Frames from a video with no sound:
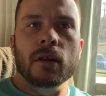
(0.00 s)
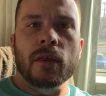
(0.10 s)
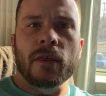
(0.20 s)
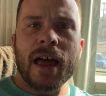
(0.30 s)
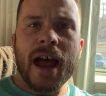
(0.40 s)

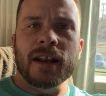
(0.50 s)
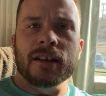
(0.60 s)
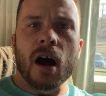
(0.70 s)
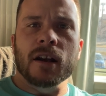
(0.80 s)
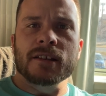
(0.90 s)
that
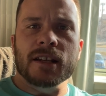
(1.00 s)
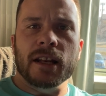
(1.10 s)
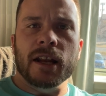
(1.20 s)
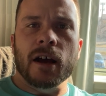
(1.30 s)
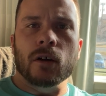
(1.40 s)

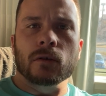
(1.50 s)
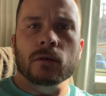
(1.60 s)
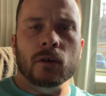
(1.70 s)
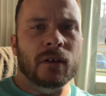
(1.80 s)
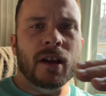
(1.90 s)
non-CDL
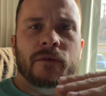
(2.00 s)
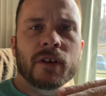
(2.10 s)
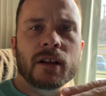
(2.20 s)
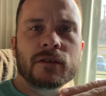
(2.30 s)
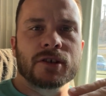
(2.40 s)
or if
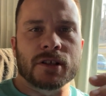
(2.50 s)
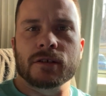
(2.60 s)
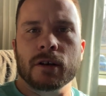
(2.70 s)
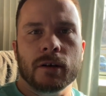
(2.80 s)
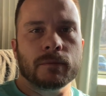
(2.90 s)
it
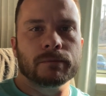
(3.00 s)
just